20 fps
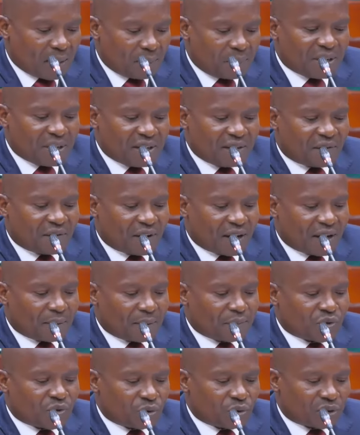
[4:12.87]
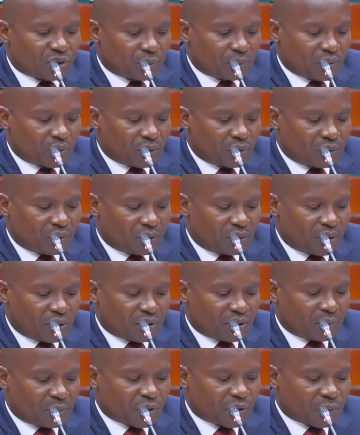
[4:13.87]
I believe I am suitable,
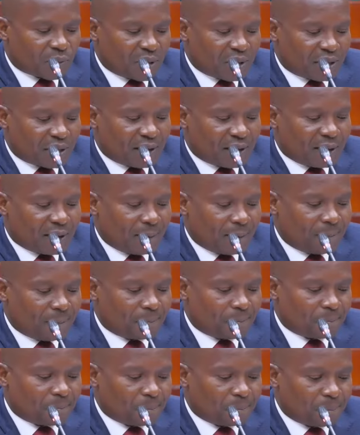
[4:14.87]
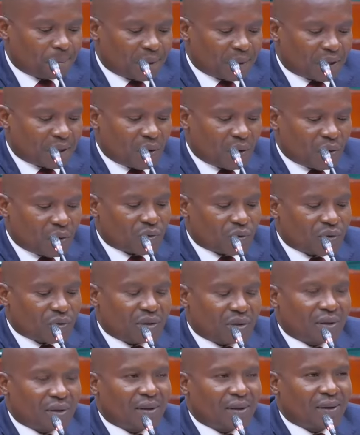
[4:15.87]
Honorable Speaker,
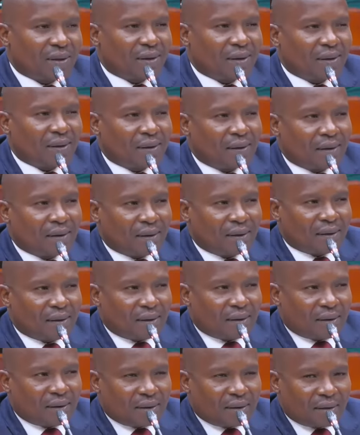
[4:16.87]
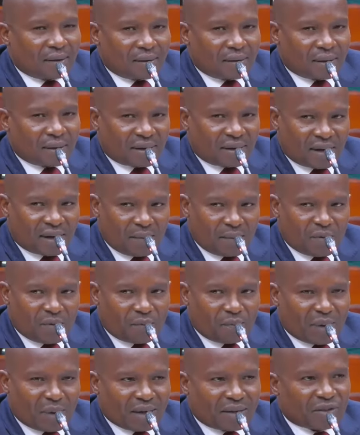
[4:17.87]
because the crime
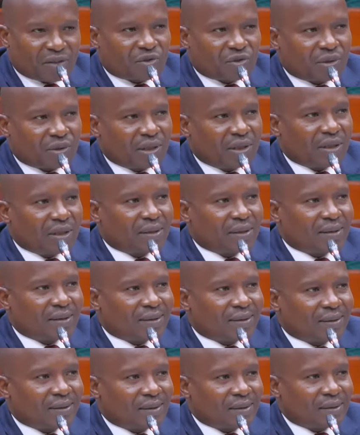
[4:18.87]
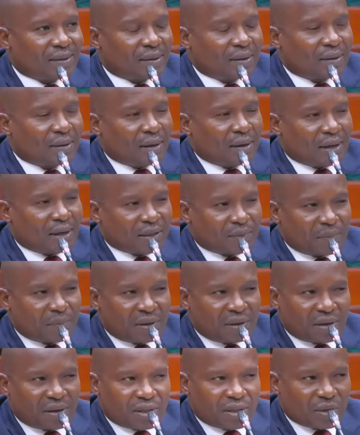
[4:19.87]
of banditry has
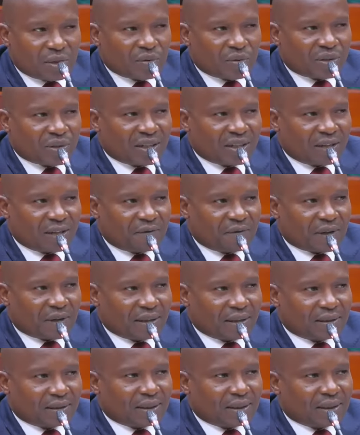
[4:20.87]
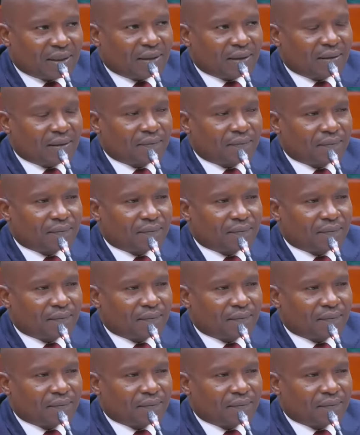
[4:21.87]
been reduced significantly,